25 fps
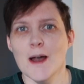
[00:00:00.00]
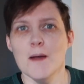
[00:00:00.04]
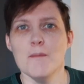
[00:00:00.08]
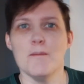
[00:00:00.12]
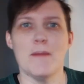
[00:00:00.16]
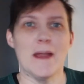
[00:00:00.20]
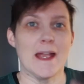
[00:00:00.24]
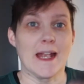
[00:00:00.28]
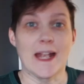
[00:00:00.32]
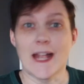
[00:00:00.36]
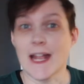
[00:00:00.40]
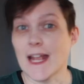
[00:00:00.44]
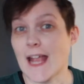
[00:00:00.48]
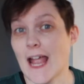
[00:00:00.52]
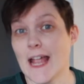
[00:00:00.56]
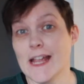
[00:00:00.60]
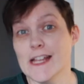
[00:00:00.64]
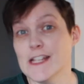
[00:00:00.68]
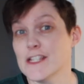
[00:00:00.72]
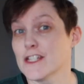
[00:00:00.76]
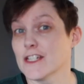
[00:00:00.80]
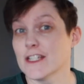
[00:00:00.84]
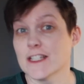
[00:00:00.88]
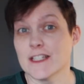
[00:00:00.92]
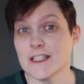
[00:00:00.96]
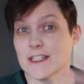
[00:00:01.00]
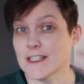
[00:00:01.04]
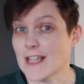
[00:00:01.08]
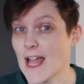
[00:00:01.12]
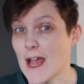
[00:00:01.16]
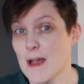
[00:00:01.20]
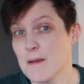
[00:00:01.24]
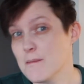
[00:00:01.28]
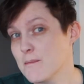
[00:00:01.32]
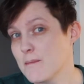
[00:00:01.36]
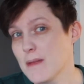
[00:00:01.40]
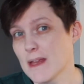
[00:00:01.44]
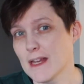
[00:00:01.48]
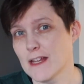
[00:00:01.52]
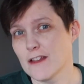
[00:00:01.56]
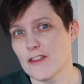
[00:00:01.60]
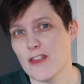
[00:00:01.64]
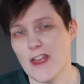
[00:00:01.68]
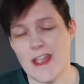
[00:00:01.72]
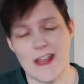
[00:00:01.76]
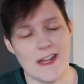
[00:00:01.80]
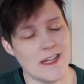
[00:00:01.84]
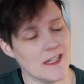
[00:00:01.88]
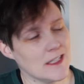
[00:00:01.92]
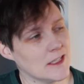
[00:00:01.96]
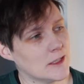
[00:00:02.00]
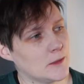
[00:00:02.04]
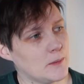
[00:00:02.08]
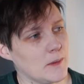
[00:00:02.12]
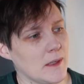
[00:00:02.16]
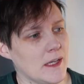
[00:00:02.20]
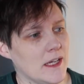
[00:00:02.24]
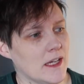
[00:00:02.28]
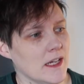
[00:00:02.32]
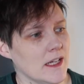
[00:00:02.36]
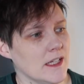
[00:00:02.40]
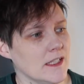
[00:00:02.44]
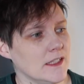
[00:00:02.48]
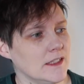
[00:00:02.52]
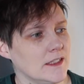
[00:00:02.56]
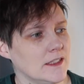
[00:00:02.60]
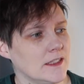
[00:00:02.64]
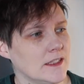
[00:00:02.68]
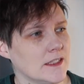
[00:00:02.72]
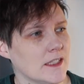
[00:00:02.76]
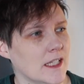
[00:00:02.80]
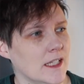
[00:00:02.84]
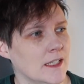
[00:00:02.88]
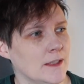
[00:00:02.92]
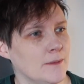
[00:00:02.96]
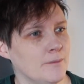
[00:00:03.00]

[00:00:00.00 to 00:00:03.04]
big occasions and big things because,